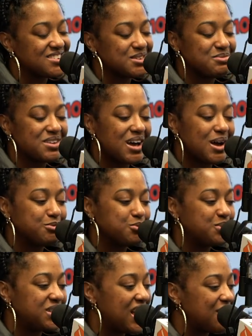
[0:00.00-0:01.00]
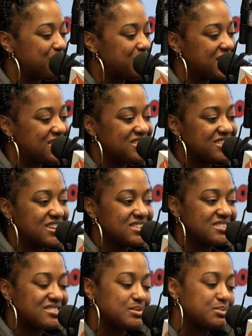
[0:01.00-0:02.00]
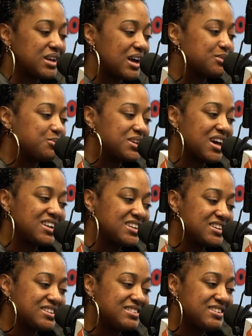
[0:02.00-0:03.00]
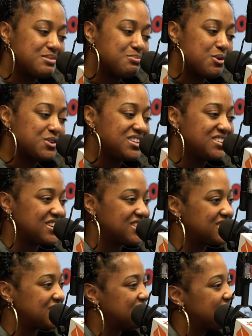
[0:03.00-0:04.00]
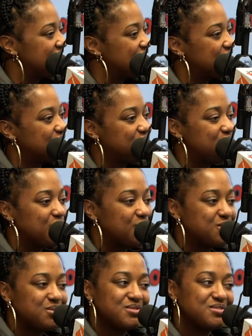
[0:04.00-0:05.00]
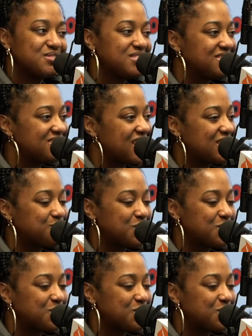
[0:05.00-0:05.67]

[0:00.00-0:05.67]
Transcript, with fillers: Sometimes we laughing at each other. Sometimes we got to get deep on each other. You know, that's